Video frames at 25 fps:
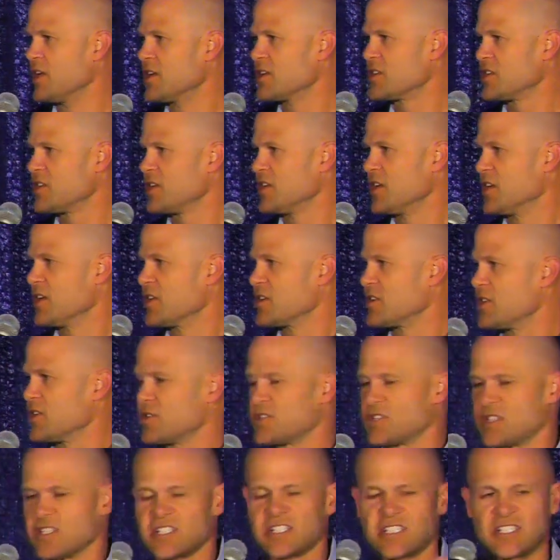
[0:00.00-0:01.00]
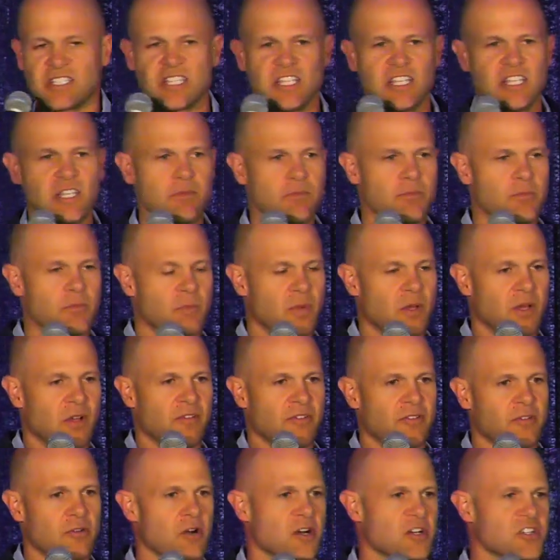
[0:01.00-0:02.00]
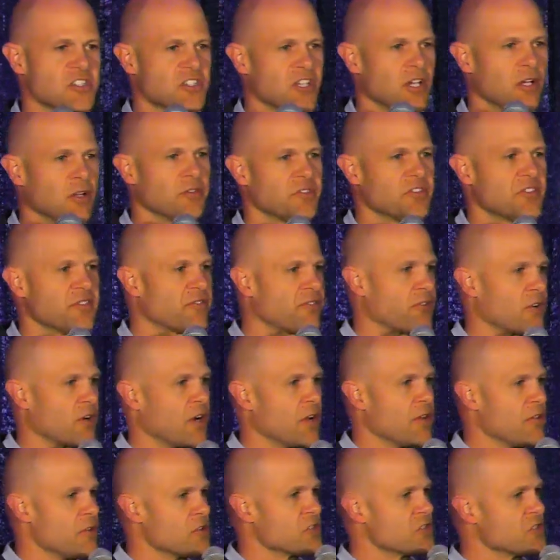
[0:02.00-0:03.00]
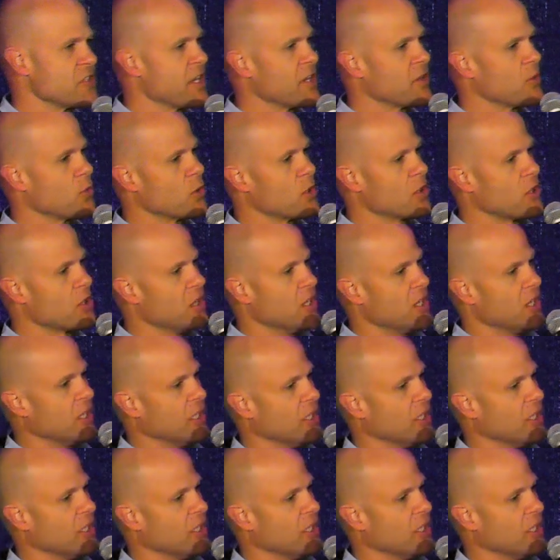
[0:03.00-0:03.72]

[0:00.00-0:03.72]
to seem for ourselves and for others like we're